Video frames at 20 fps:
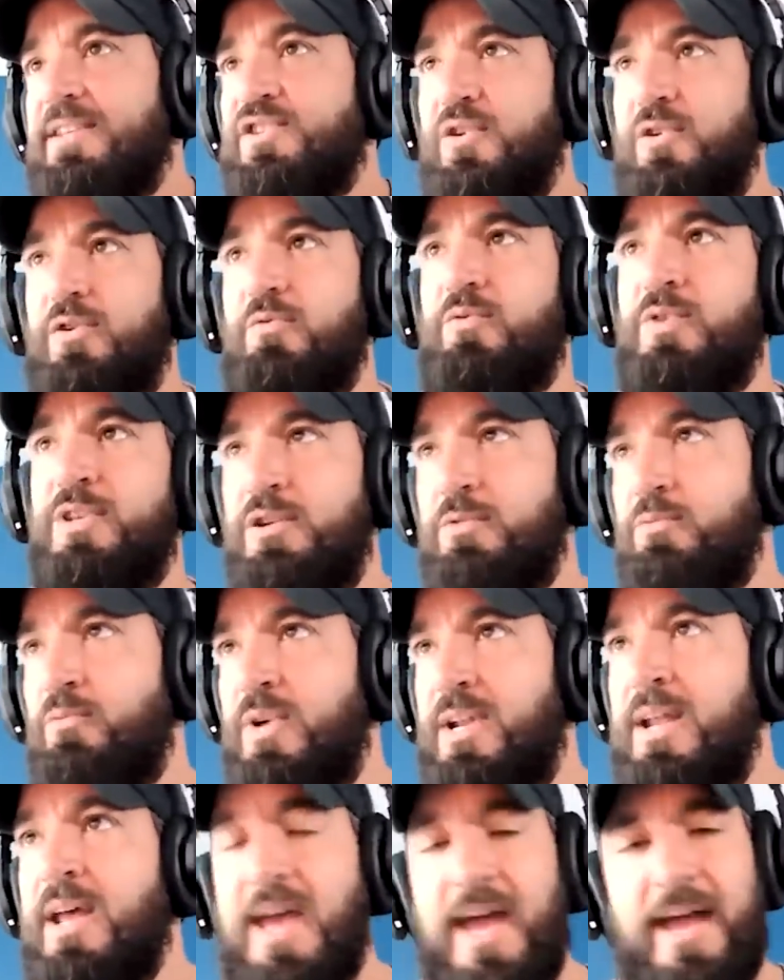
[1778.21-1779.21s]
So when you
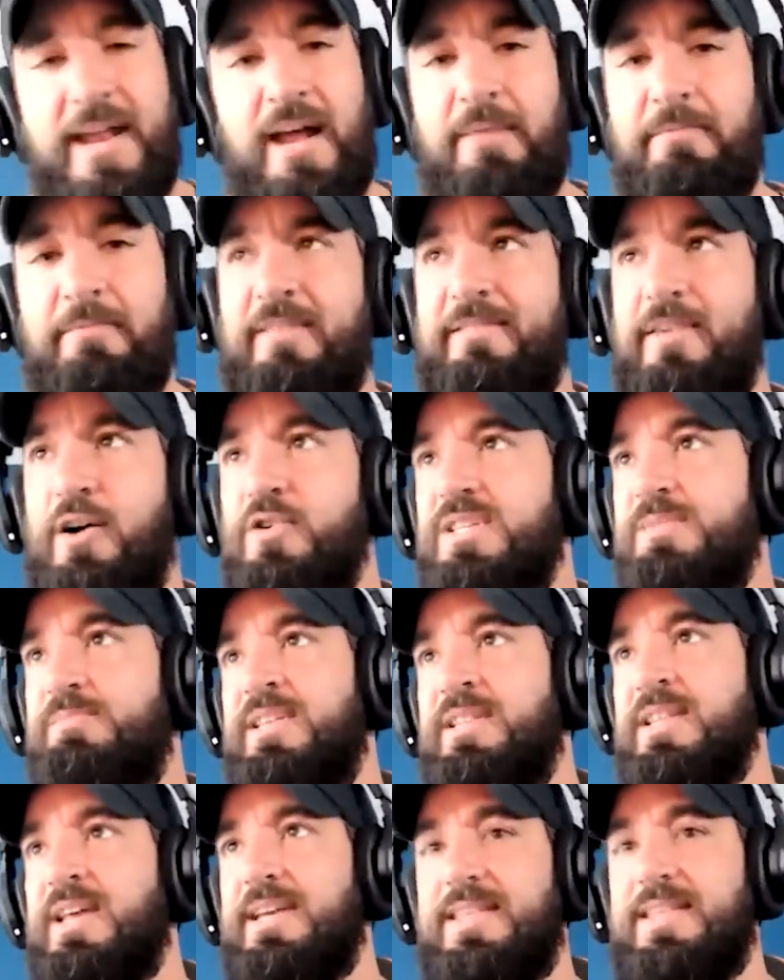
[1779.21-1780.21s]
when and I'm I've always
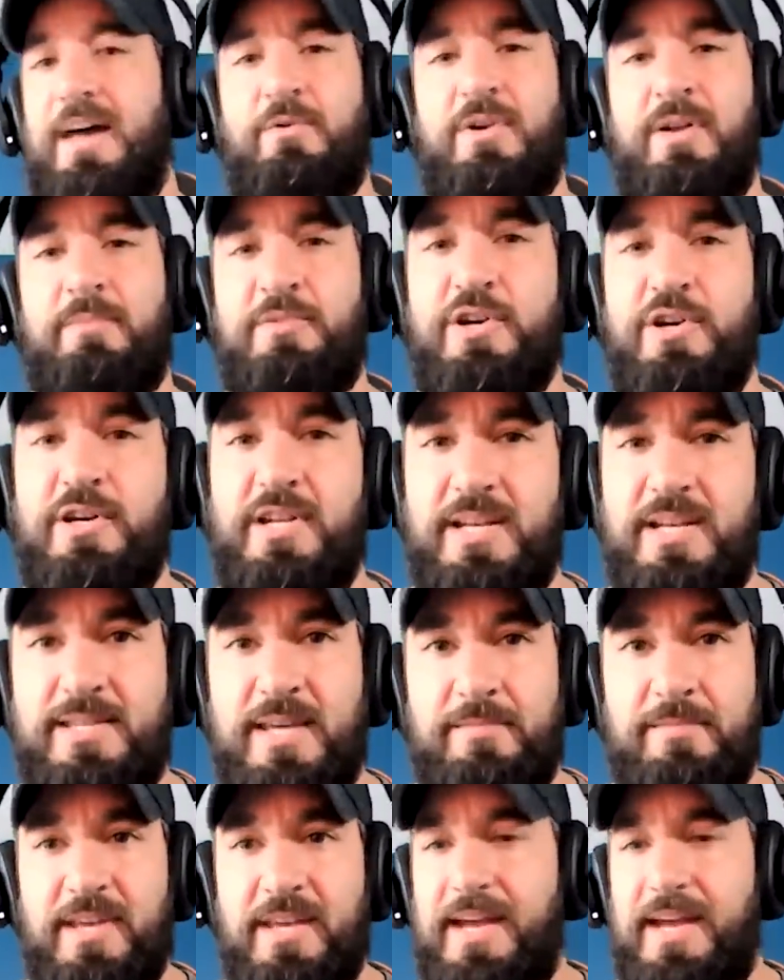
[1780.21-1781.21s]
been like that. When I'm good at
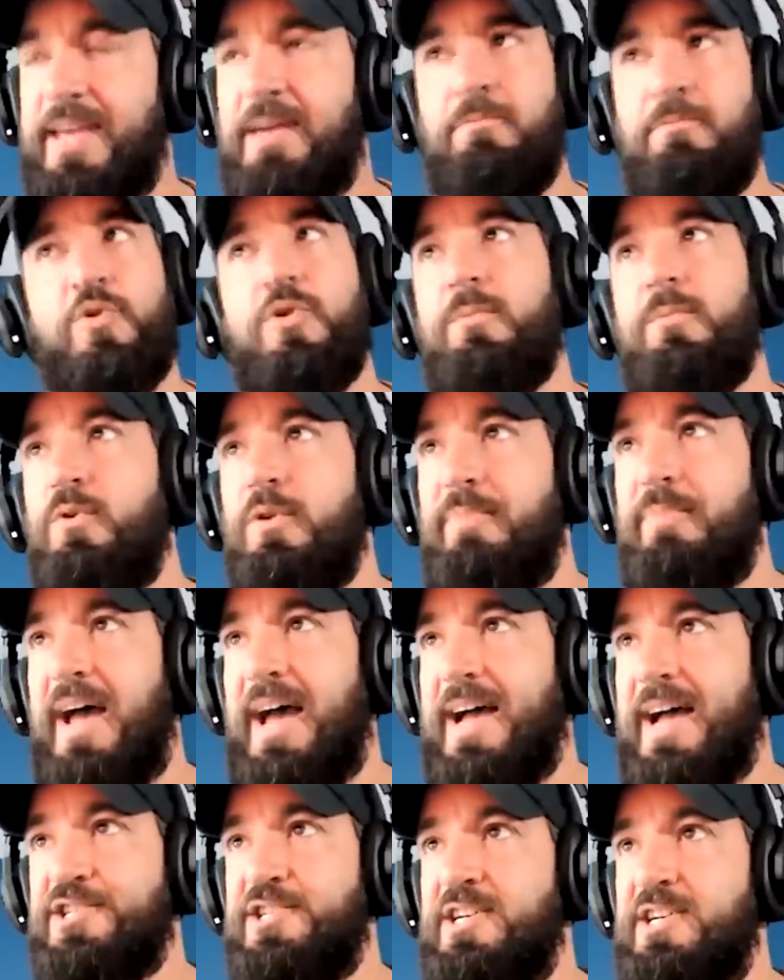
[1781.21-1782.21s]
something, I get more and more
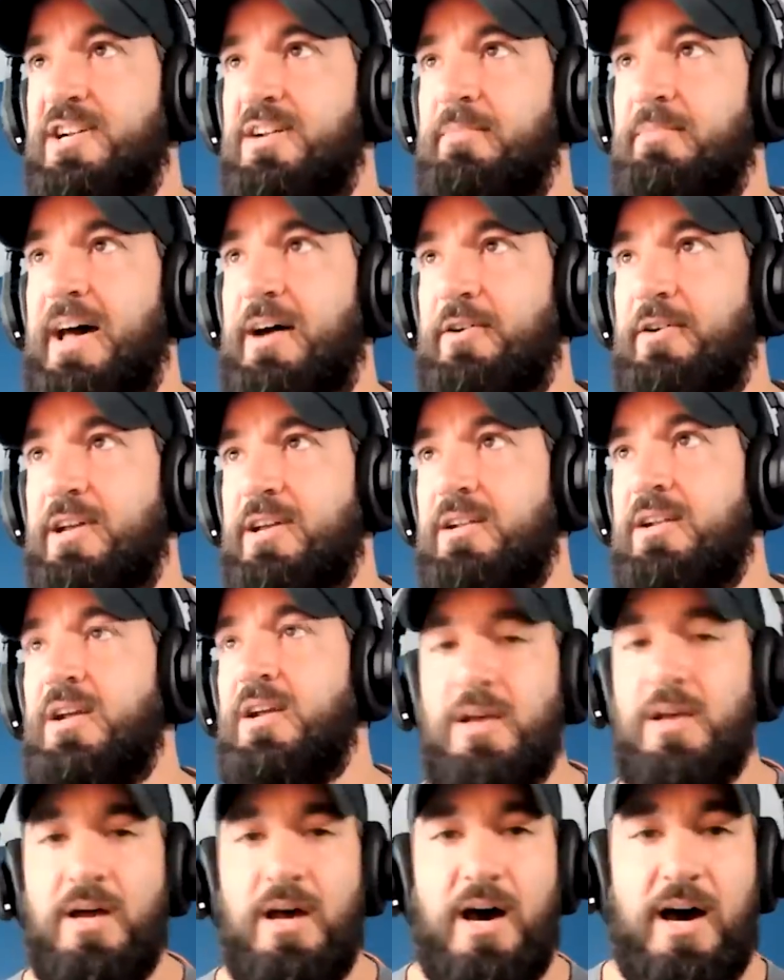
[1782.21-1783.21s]
passionate about
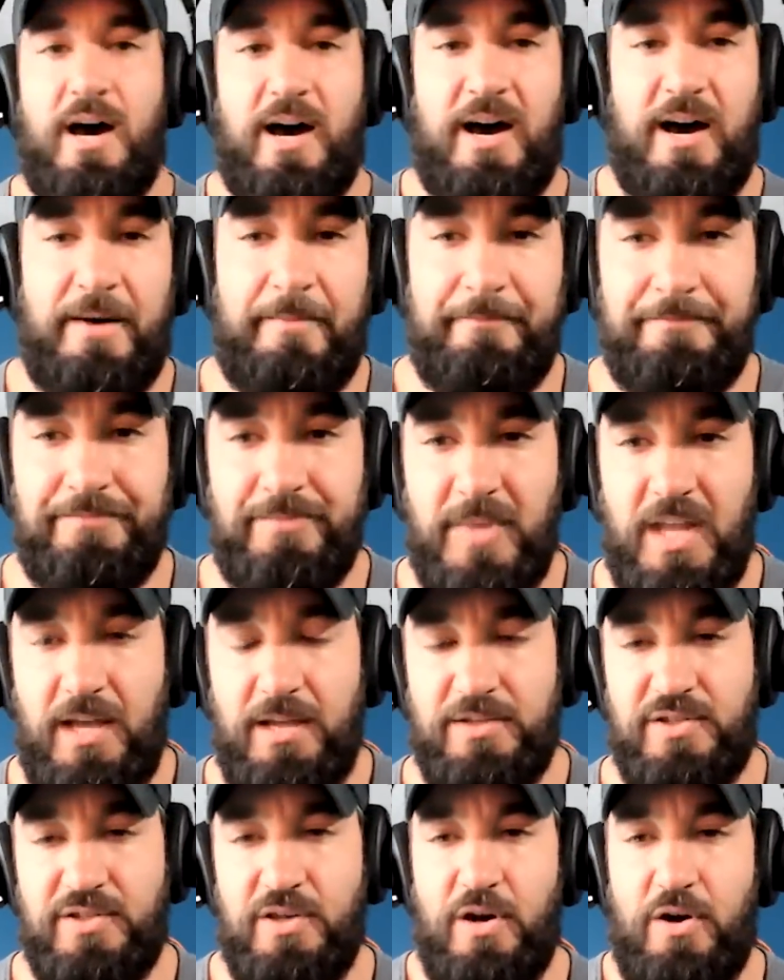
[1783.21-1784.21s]
it. Um,
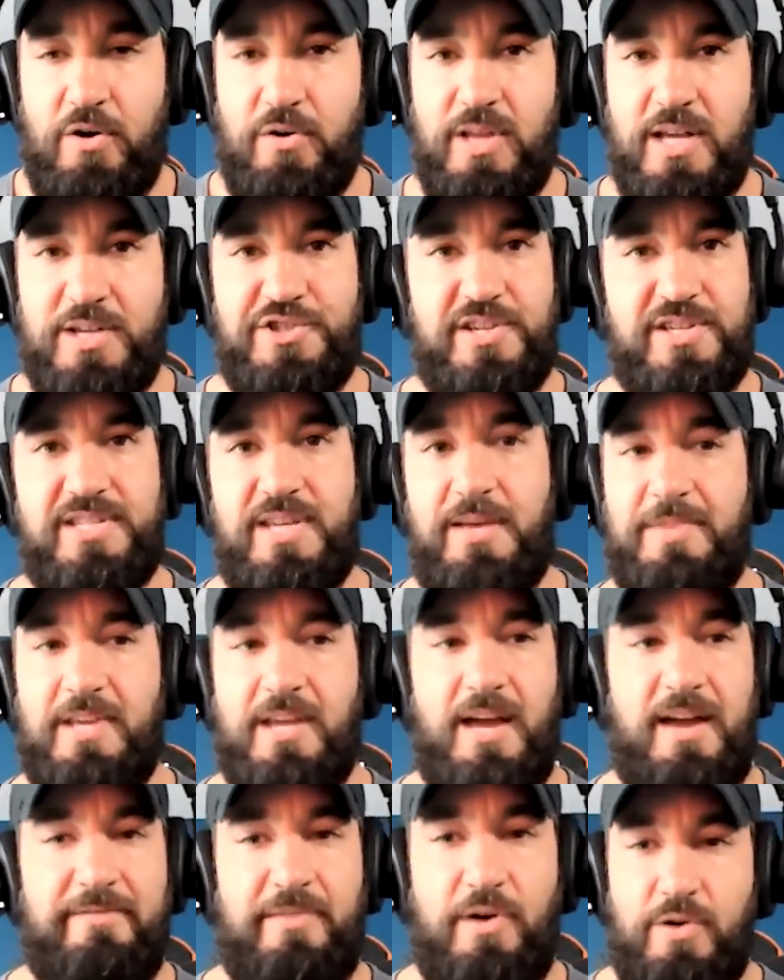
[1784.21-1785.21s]
so that's just
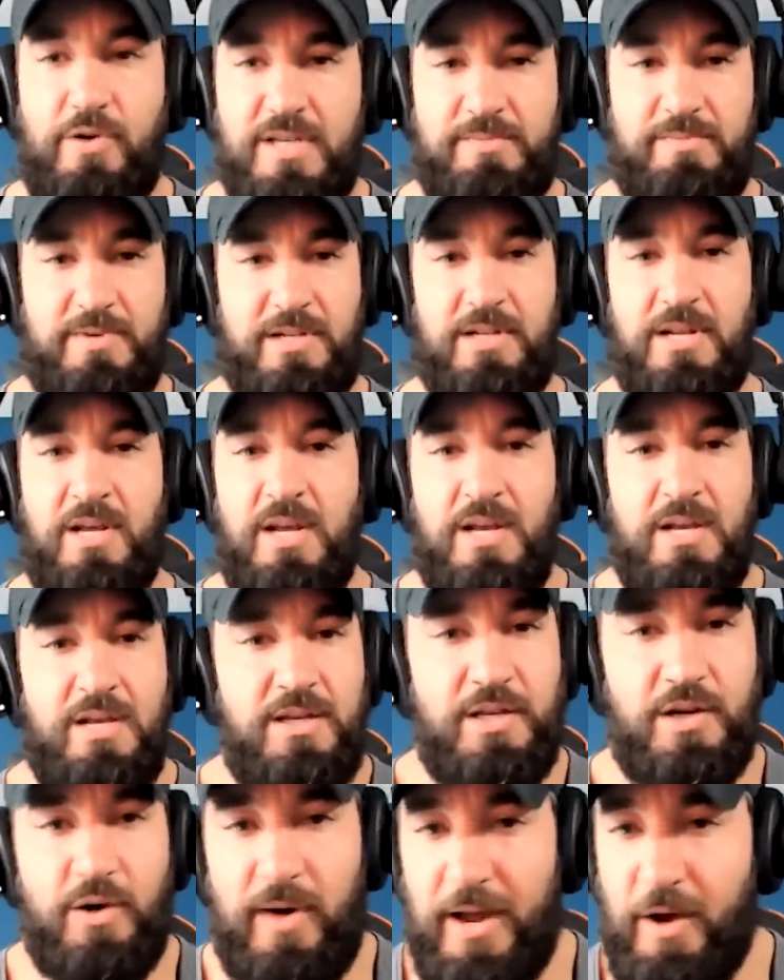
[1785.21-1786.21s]
something I've always been,
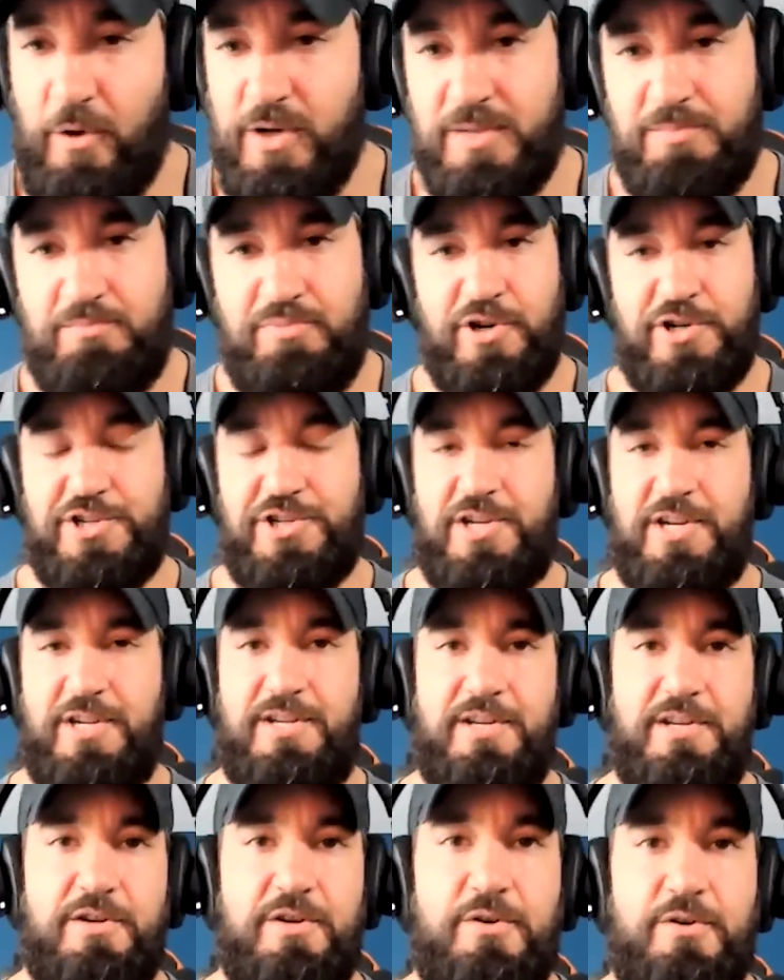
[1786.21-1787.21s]
you know, I always push to
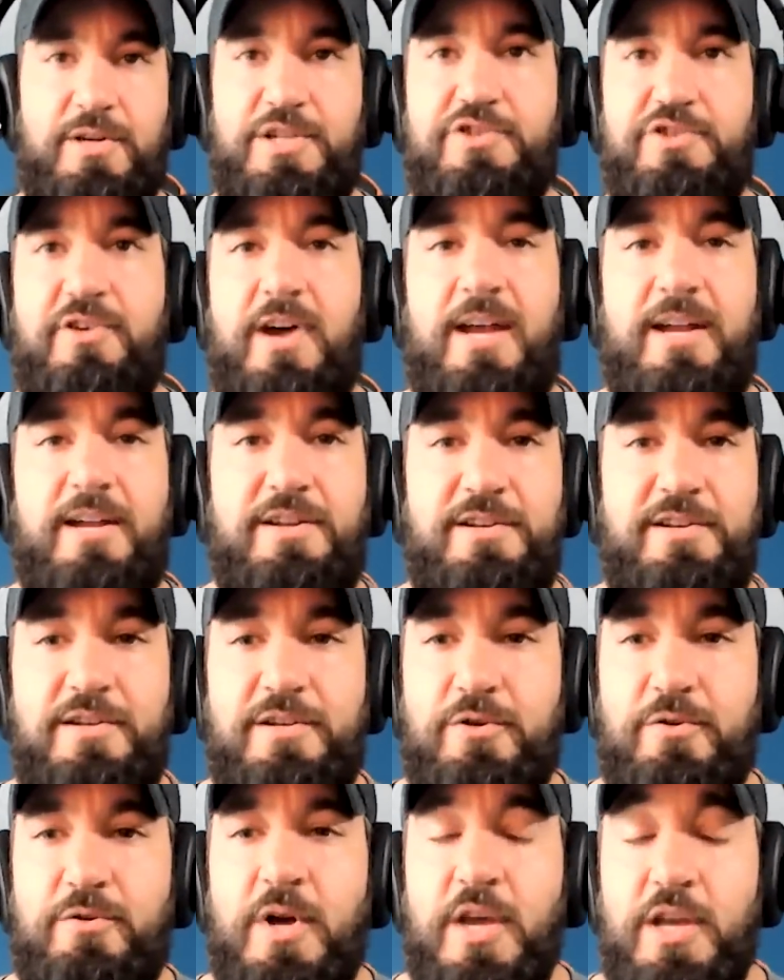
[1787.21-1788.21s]
do and try to
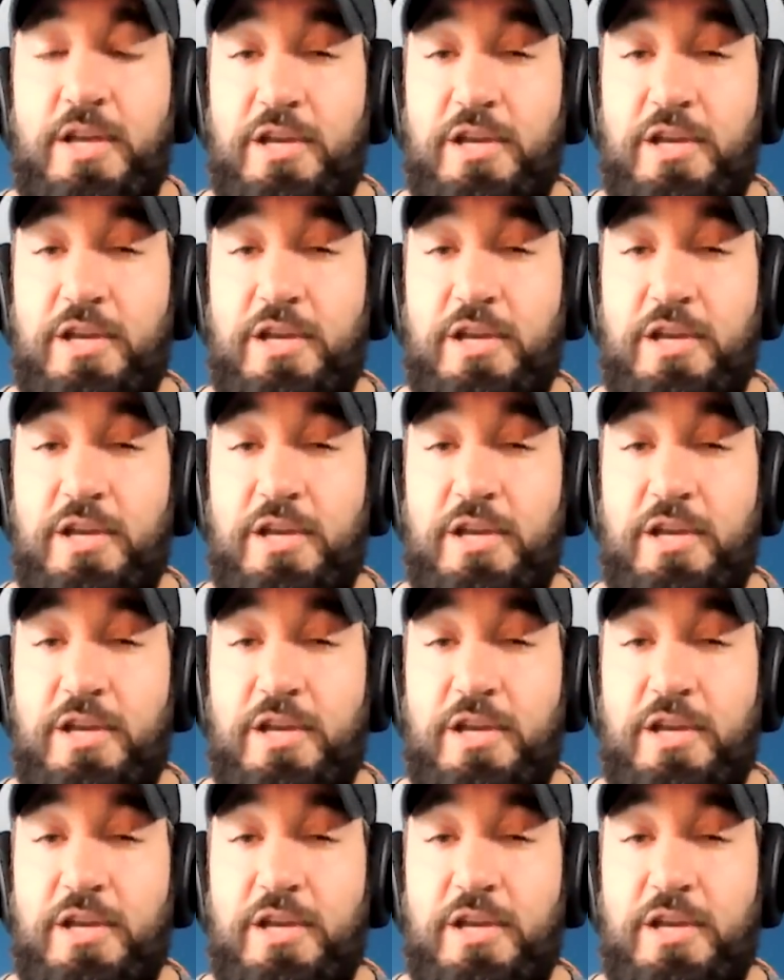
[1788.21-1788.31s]
do.